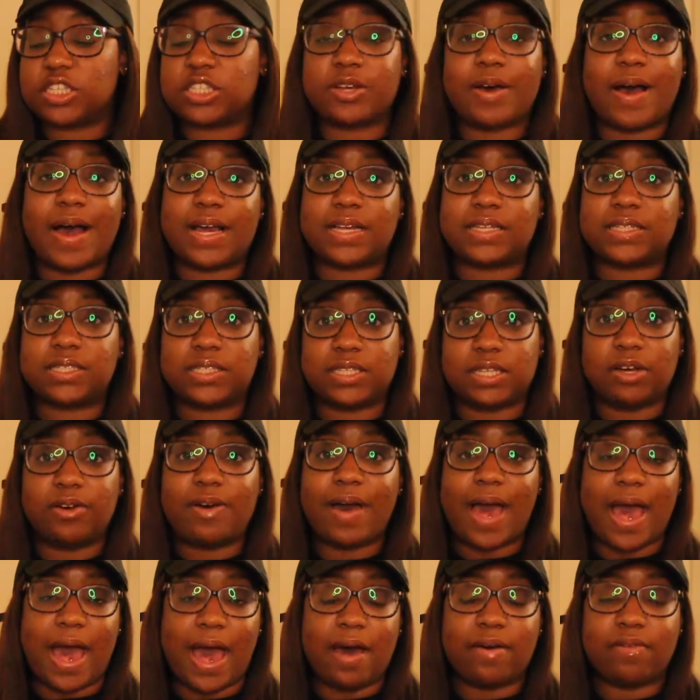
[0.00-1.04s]
so I still
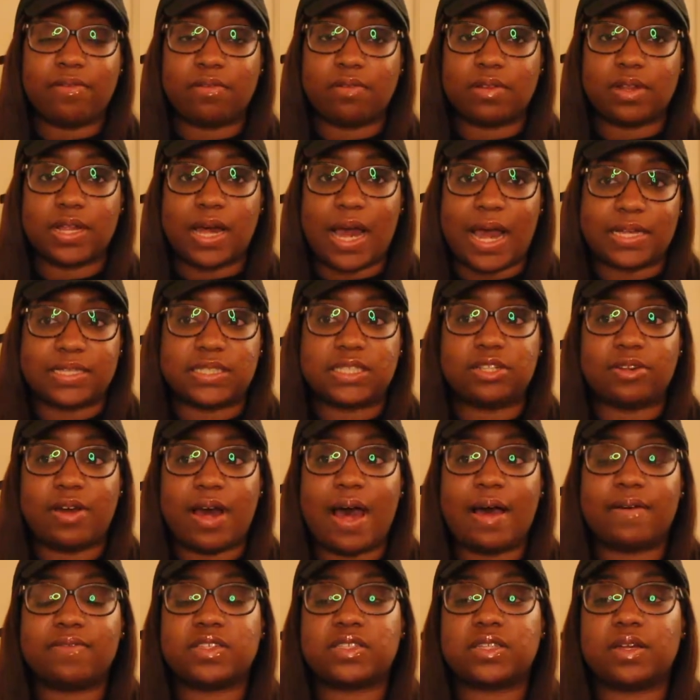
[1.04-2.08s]
have I still
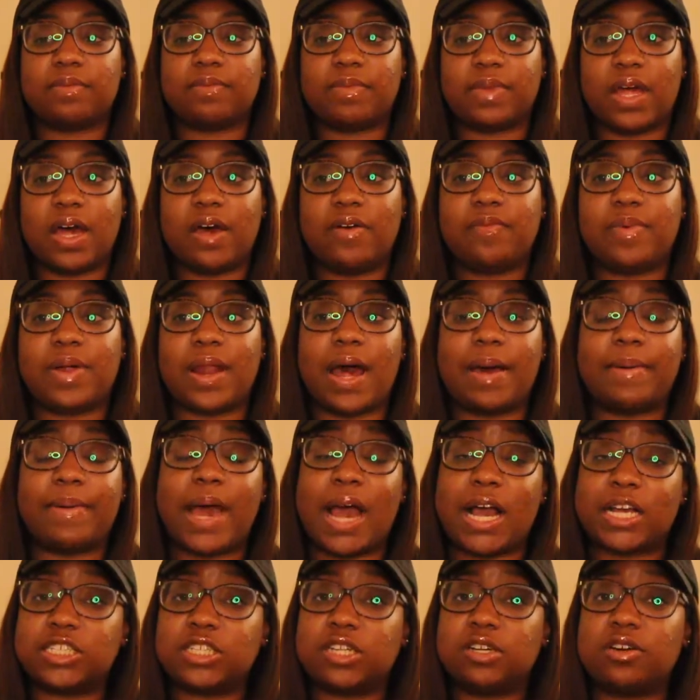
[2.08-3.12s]
have some left, but I'm
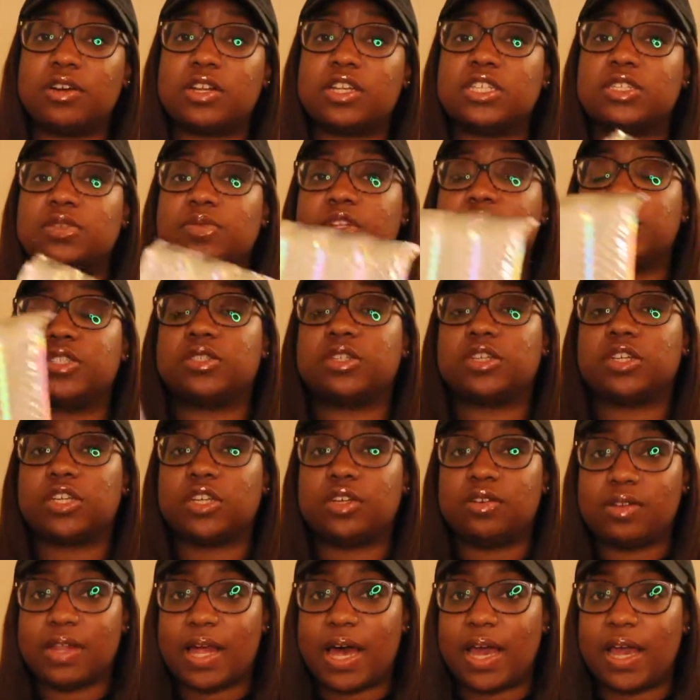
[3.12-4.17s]
actually going to switch to
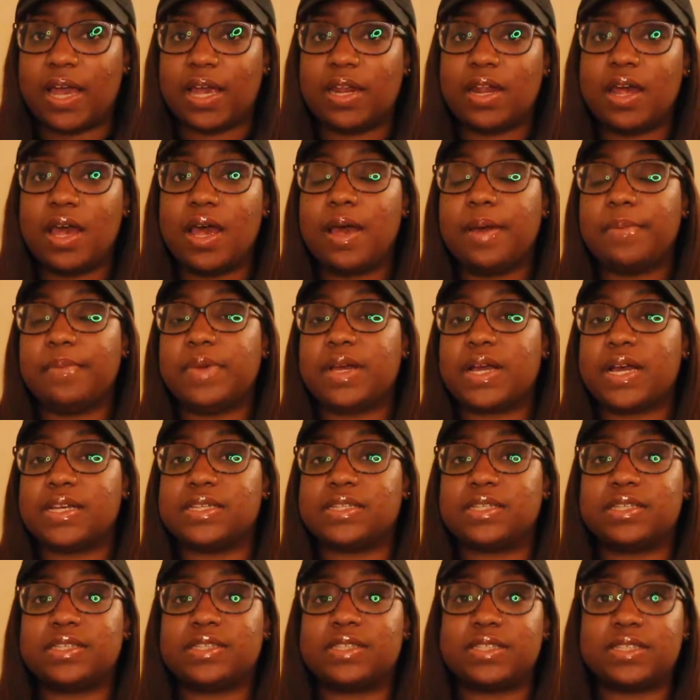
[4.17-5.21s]
Uline because
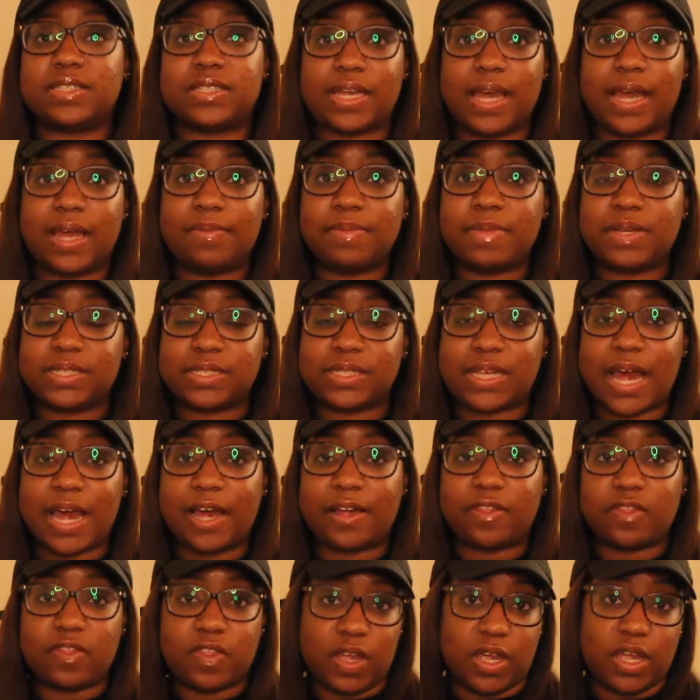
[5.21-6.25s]
it's the same
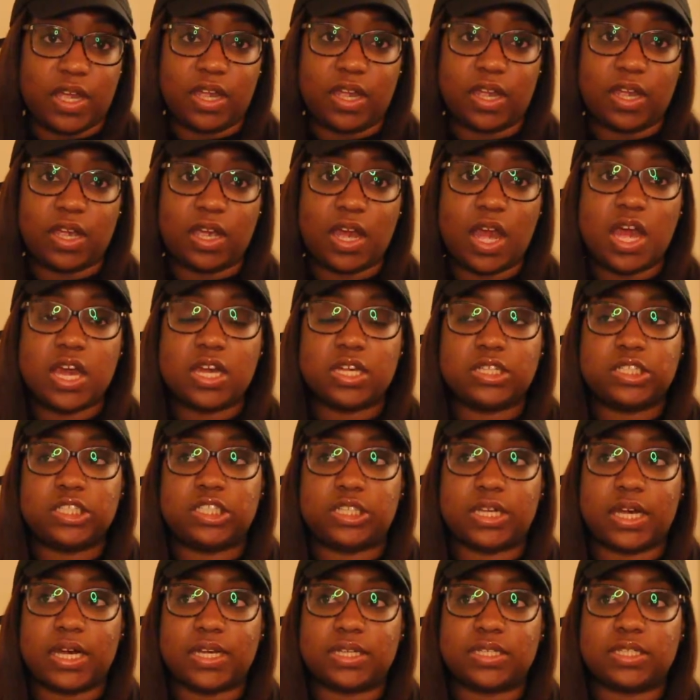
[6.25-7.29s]
exact thing,
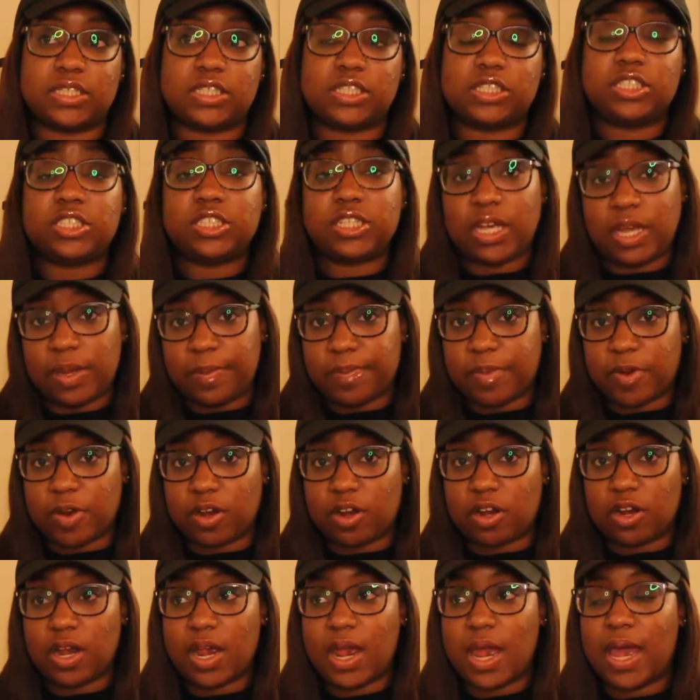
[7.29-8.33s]
just
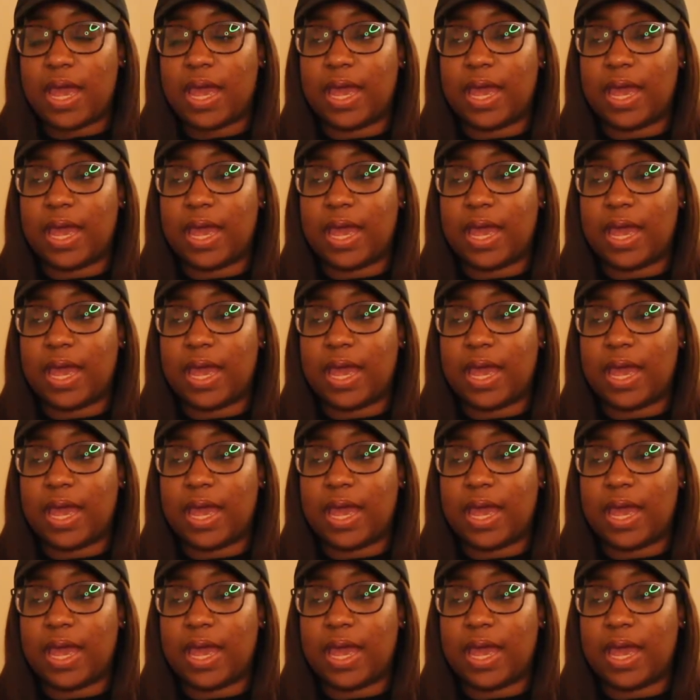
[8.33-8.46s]
cheaper.